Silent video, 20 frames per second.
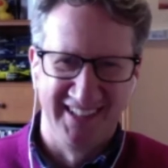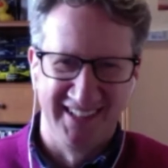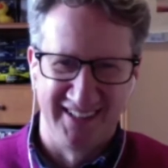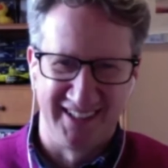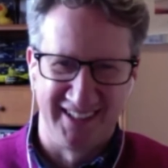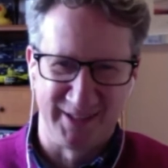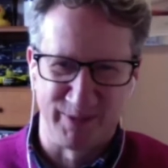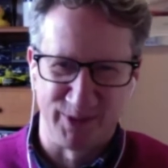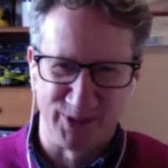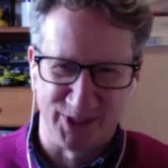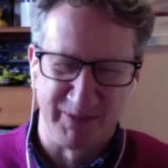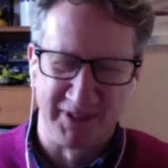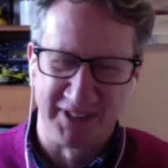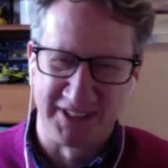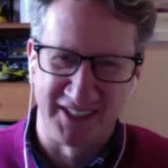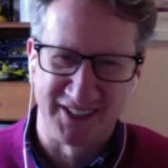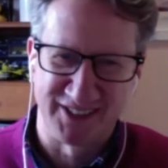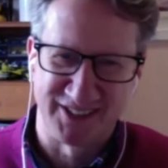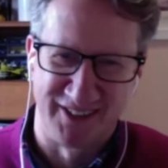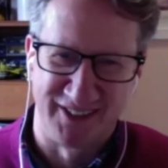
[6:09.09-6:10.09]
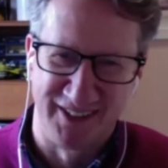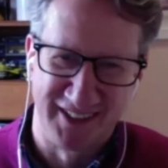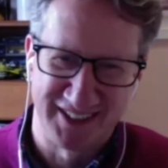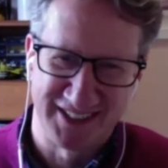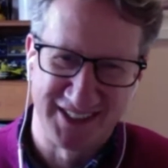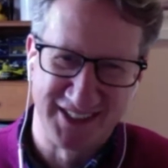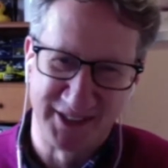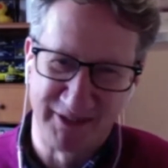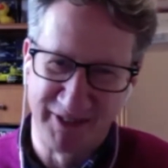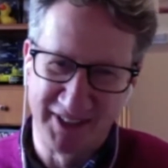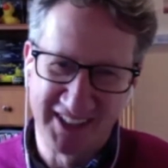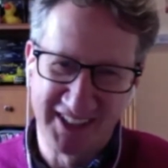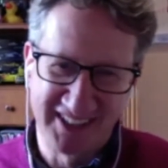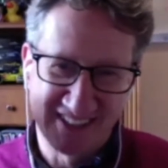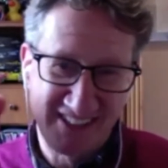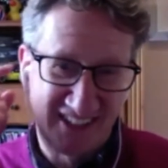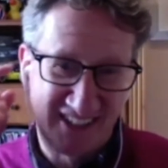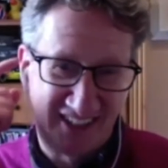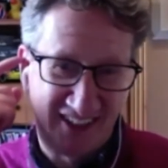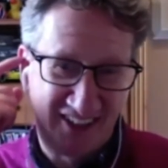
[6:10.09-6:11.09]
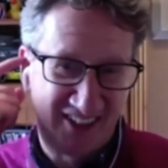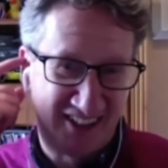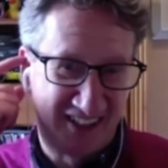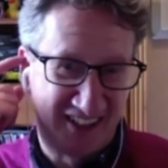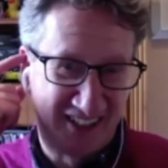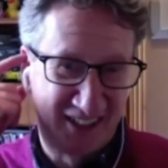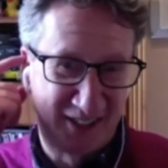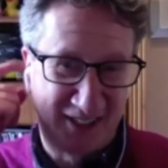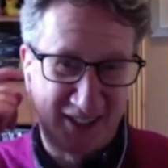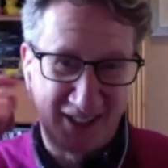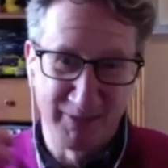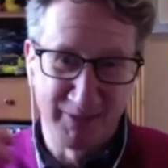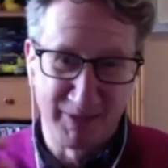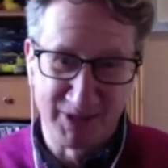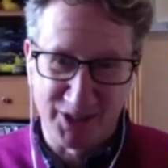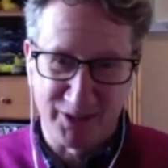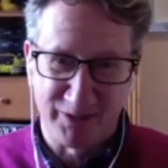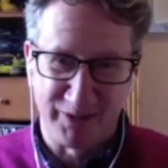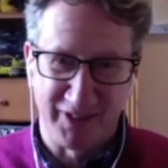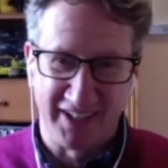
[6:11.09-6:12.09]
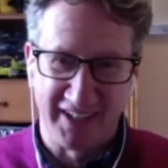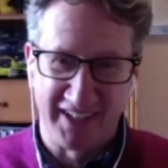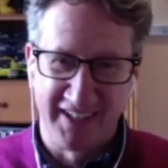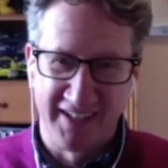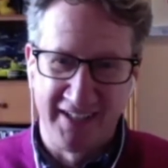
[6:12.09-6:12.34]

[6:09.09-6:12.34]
let's put some else on and listen to it. Is he? You're going to be stuck with it.